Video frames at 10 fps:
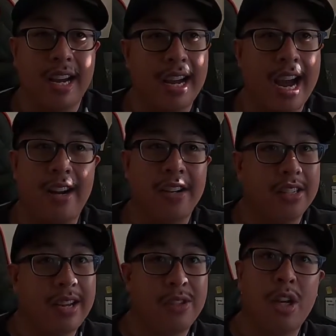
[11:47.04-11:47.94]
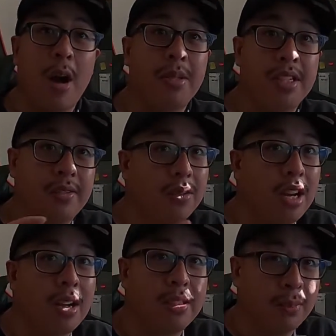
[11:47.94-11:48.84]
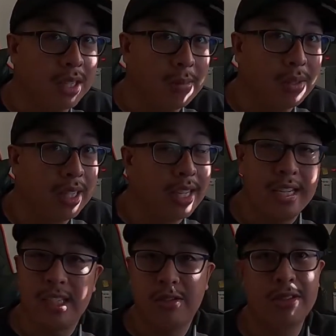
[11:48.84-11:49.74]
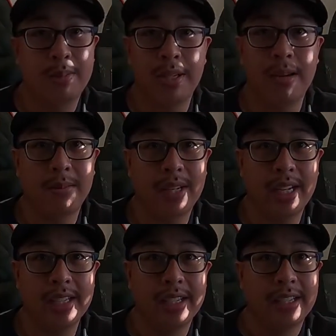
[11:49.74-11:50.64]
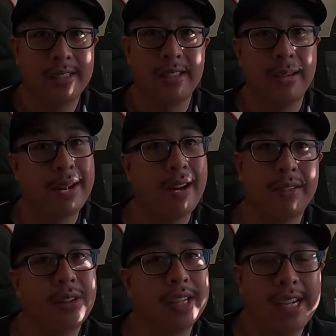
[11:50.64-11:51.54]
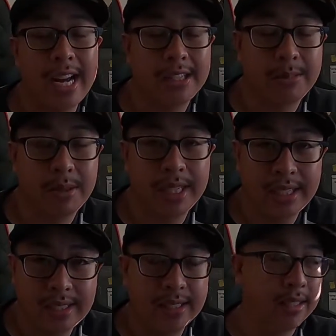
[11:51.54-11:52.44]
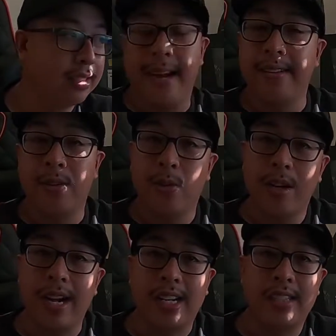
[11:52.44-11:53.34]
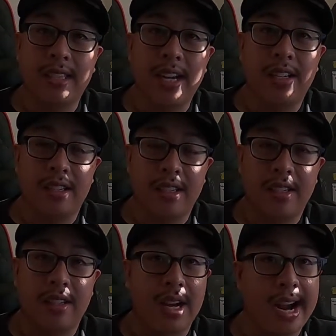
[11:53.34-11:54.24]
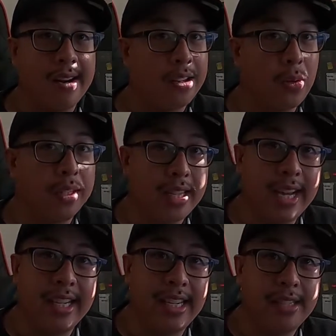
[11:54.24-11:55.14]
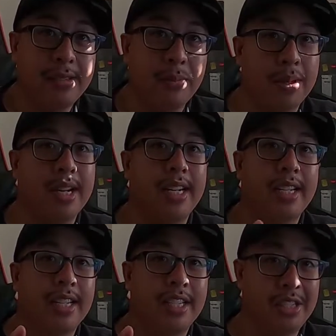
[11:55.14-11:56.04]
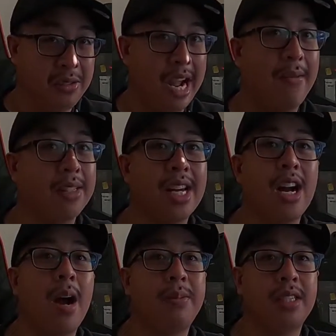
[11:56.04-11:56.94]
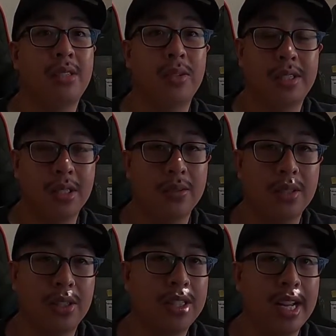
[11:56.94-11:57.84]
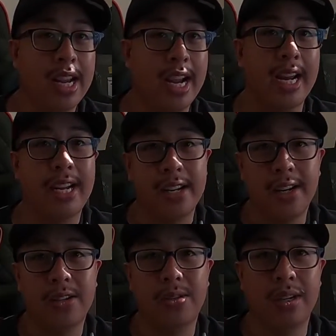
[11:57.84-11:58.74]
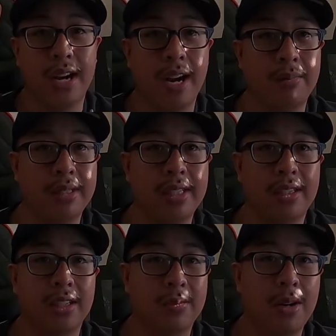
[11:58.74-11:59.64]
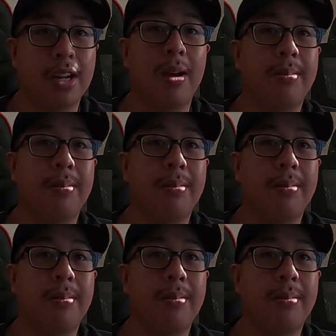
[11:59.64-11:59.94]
I don't know, they have two options for a spring upgrade and a Swift spring upgrade. So they might have their own in-house springs. And the rear extender, I don't know what that is, but you have a lot of options with Silvers, and I know these are a small